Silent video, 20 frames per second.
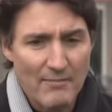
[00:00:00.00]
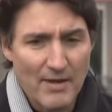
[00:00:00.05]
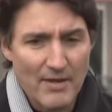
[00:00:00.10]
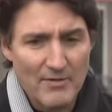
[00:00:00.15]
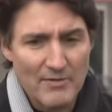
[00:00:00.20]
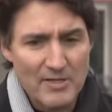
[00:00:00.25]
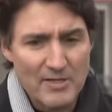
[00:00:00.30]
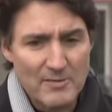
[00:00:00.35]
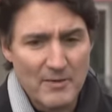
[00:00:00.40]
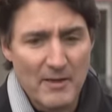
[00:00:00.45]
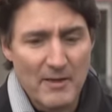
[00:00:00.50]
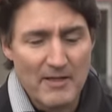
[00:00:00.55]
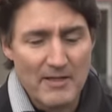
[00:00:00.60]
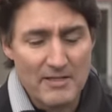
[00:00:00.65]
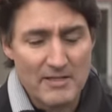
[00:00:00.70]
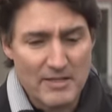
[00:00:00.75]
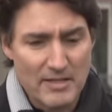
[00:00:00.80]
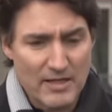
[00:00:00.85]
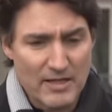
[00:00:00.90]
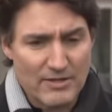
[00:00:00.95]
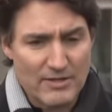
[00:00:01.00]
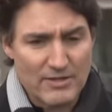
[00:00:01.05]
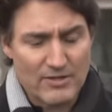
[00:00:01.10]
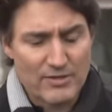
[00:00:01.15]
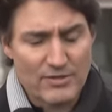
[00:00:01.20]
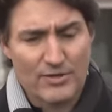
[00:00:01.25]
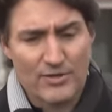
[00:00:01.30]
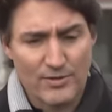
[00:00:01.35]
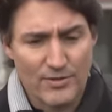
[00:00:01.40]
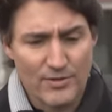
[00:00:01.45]
My response
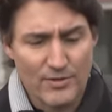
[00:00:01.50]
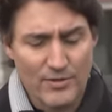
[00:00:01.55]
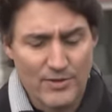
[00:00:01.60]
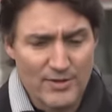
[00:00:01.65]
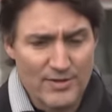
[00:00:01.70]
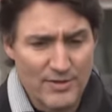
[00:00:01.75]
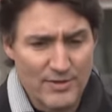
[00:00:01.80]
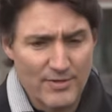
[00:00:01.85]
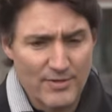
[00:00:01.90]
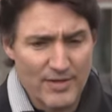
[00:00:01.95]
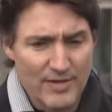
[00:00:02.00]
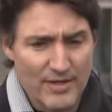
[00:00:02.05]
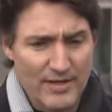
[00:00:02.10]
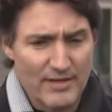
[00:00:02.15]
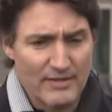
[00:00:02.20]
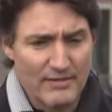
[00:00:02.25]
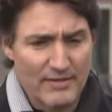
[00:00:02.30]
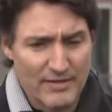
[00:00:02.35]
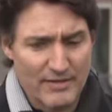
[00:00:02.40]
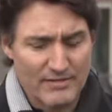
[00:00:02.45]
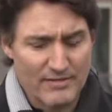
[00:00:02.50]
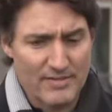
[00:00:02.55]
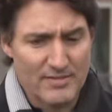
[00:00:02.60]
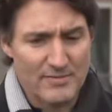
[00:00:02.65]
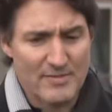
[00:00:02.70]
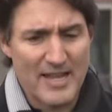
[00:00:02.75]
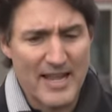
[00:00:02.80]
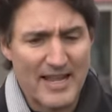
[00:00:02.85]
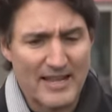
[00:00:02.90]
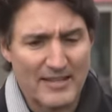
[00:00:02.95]
to the
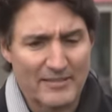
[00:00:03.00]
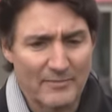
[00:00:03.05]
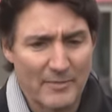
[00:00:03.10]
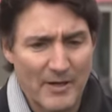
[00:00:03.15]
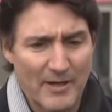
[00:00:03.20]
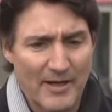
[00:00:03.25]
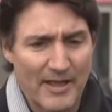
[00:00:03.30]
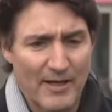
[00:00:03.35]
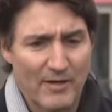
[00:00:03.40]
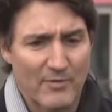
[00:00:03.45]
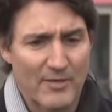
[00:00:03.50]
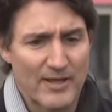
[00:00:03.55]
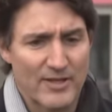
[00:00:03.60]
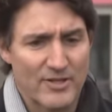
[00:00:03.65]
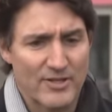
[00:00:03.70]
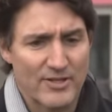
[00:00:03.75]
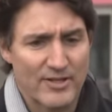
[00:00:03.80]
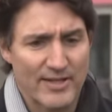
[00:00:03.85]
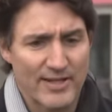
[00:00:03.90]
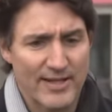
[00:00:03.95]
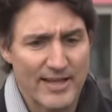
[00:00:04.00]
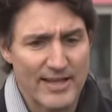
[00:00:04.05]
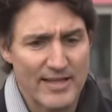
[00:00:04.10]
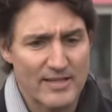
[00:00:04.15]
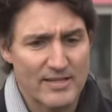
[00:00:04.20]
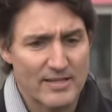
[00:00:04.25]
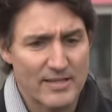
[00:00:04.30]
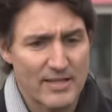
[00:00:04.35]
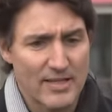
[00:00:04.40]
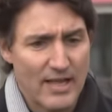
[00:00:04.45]
substantive part of that question
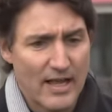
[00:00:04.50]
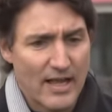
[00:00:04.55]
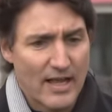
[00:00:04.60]
is